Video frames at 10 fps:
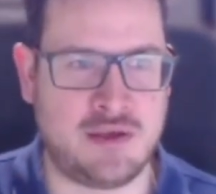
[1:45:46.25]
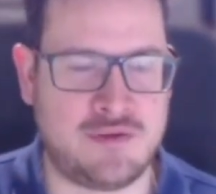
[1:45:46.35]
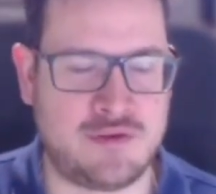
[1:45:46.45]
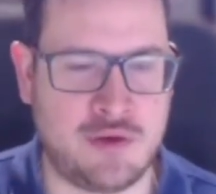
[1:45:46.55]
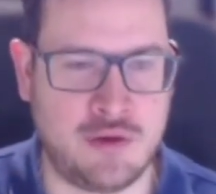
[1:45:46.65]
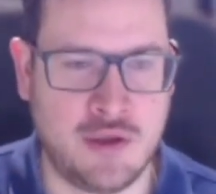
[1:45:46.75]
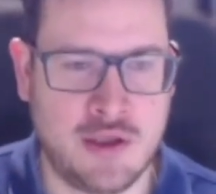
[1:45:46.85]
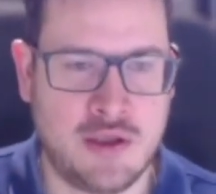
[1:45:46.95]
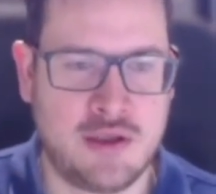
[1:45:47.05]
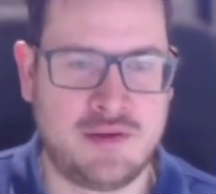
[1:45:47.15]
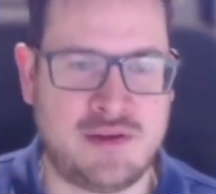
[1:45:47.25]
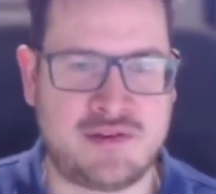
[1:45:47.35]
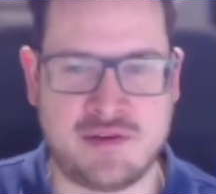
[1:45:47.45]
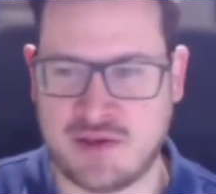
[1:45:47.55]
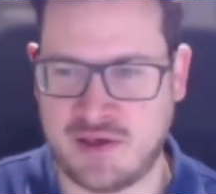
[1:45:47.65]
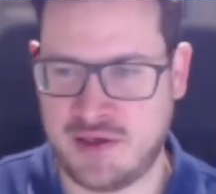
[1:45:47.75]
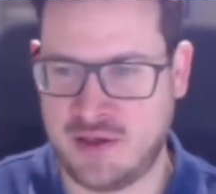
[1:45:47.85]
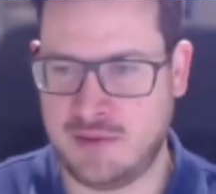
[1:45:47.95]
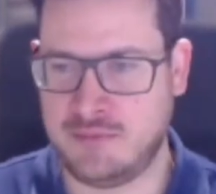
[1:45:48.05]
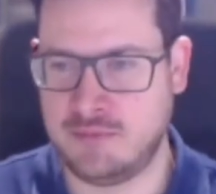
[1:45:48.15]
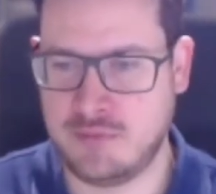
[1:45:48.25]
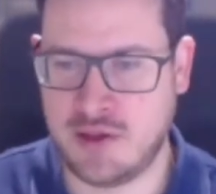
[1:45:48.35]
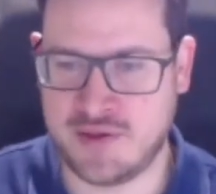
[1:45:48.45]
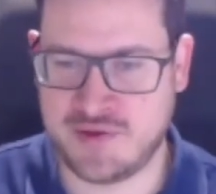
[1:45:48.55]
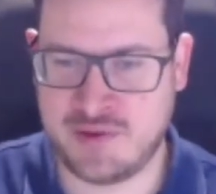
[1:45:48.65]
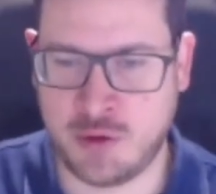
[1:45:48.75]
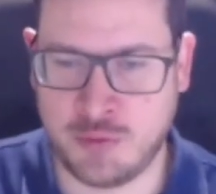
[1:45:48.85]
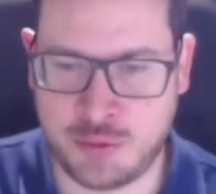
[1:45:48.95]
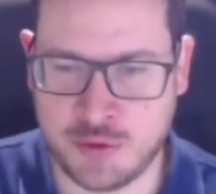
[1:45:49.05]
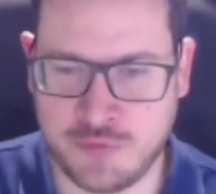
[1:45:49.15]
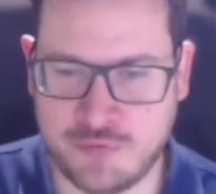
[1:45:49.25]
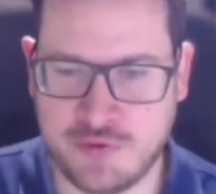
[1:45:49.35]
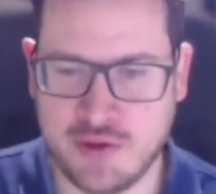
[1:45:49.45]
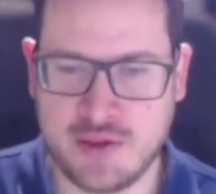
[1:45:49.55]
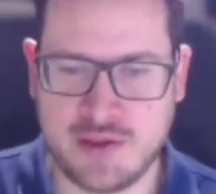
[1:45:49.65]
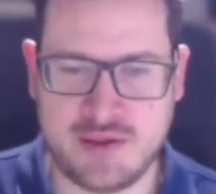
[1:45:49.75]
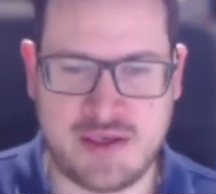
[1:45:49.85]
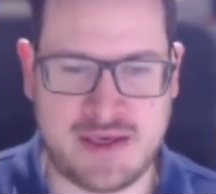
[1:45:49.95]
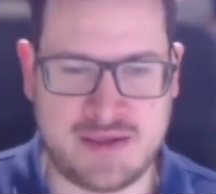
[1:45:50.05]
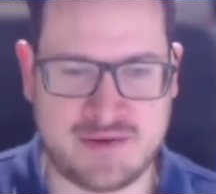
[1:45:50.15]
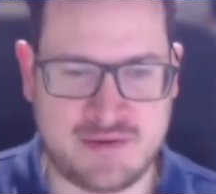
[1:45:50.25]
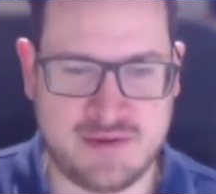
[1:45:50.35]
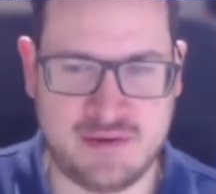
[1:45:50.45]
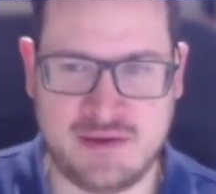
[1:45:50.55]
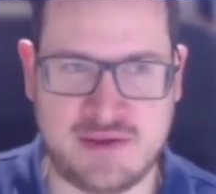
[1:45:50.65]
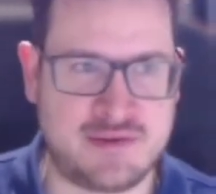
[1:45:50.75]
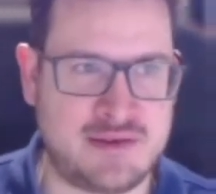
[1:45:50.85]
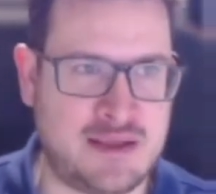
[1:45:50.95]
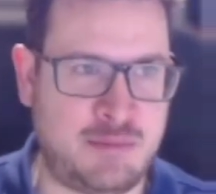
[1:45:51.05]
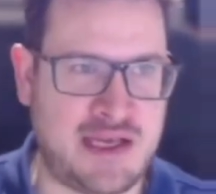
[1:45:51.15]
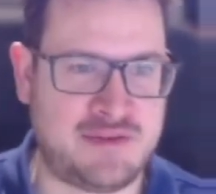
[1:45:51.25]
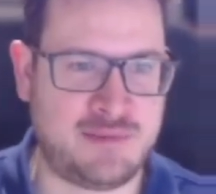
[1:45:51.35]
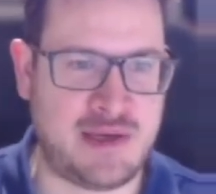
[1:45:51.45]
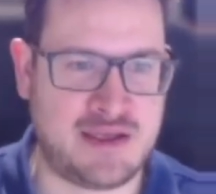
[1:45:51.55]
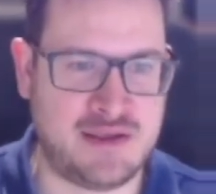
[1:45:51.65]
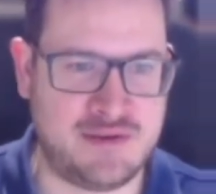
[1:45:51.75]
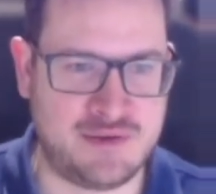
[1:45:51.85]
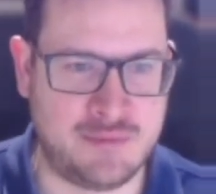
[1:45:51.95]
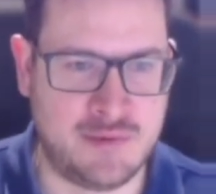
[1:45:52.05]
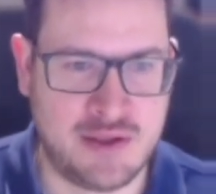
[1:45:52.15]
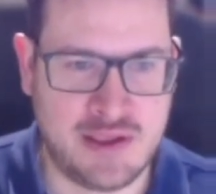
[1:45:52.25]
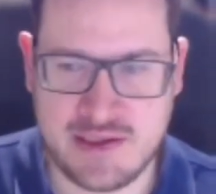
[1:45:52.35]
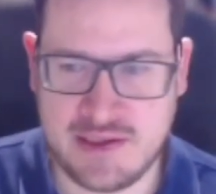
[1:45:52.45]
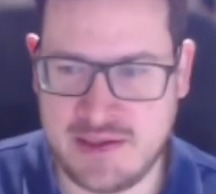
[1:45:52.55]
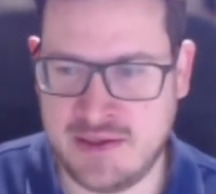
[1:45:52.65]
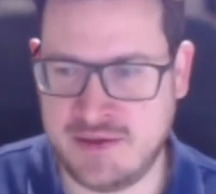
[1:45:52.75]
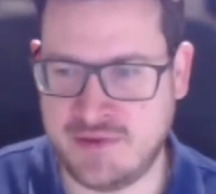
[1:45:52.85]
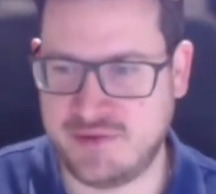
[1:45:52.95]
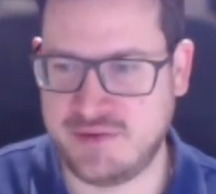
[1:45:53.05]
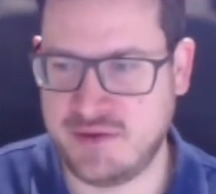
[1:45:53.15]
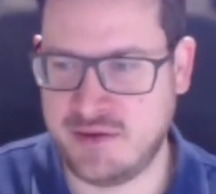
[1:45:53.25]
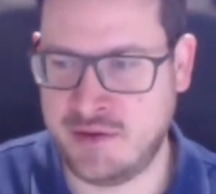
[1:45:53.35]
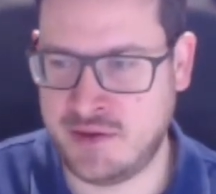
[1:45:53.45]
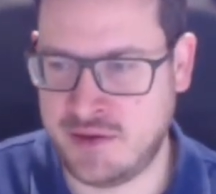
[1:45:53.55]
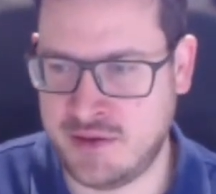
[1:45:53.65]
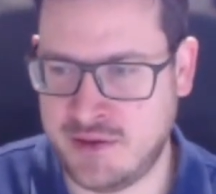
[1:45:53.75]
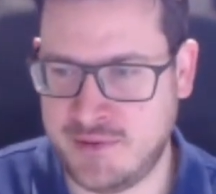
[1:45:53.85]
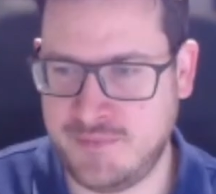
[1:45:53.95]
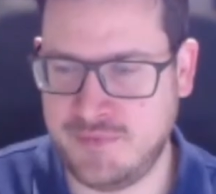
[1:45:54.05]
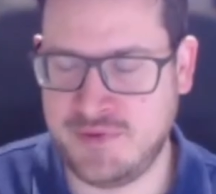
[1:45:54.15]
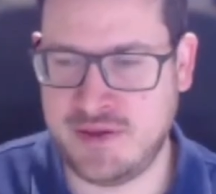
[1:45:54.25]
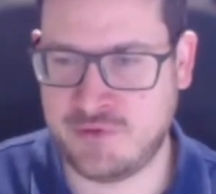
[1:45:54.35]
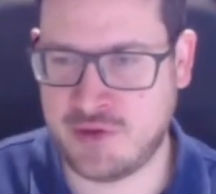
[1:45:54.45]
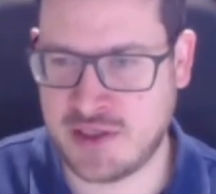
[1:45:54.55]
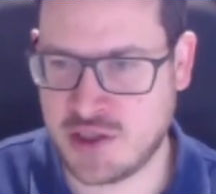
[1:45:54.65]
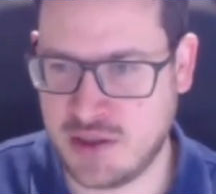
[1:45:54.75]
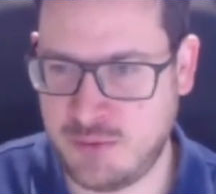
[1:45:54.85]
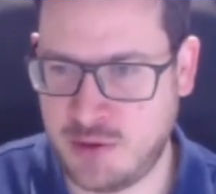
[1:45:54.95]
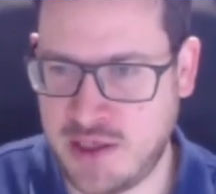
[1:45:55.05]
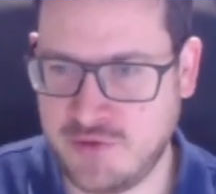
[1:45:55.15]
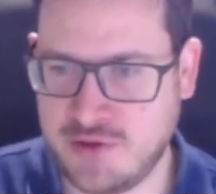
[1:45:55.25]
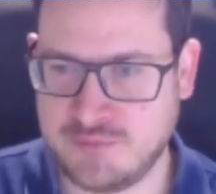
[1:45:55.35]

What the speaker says: And so this is a simple proof that this Laplace mechanism is differentially private.